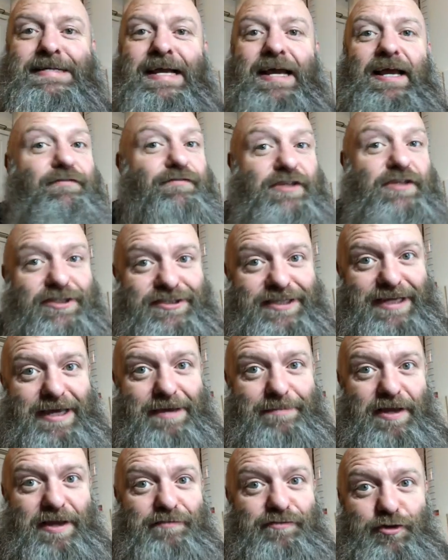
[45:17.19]
If you
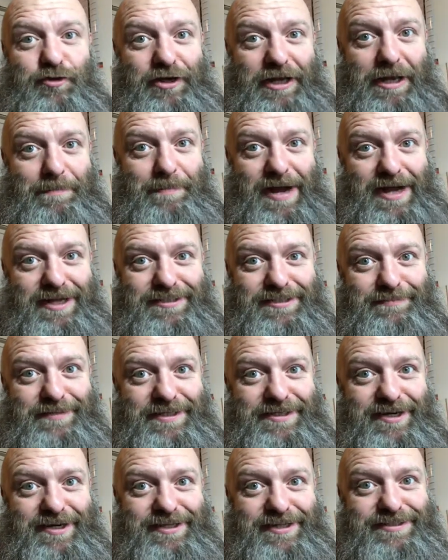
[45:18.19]
don't get back to me,
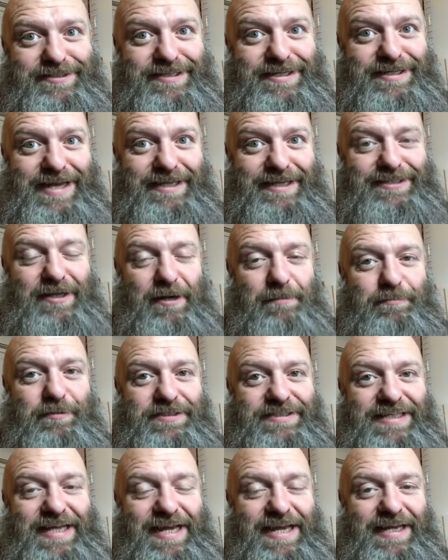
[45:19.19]
Chris, in the next couple
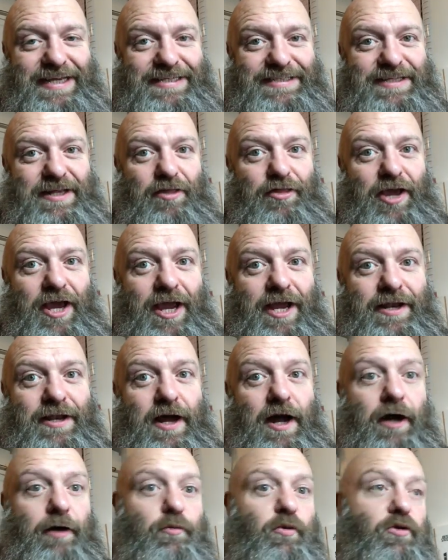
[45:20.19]
of days, then
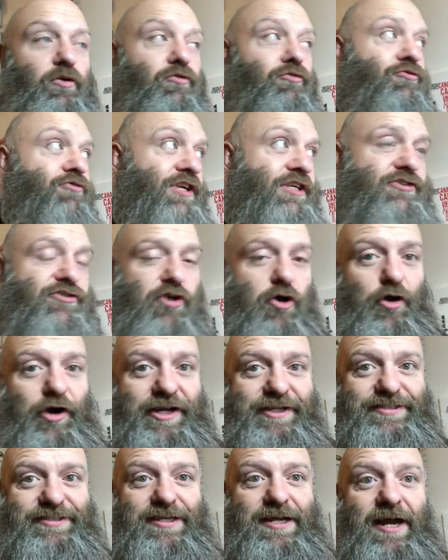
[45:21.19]
I will redraw
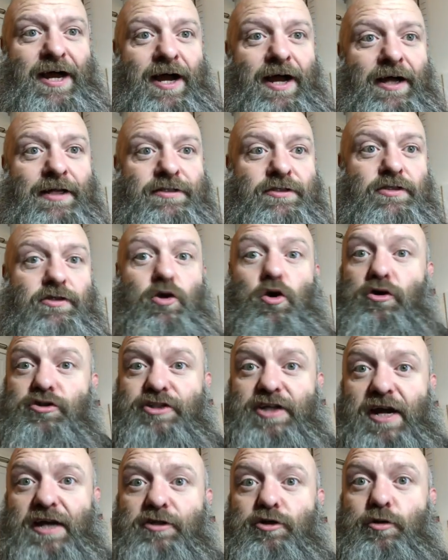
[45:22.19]
it and
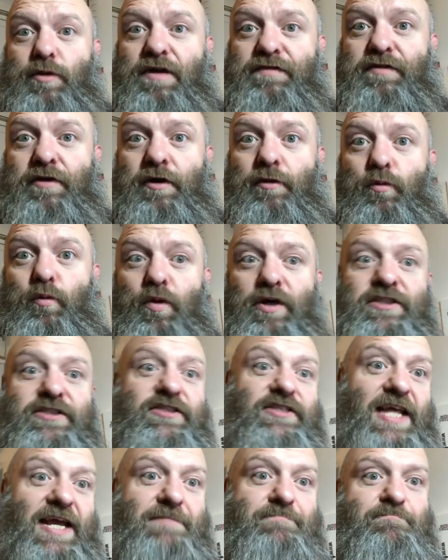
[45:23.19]
contact whoever
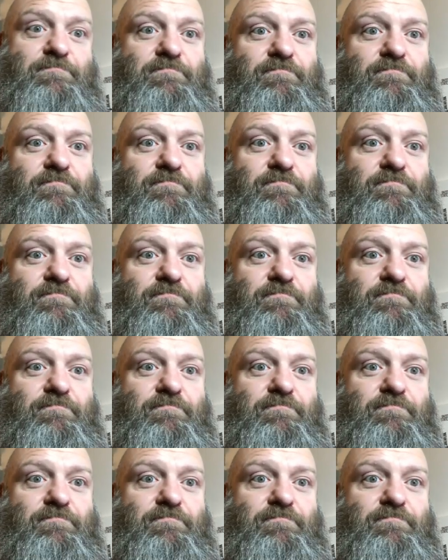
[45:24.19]
wins then.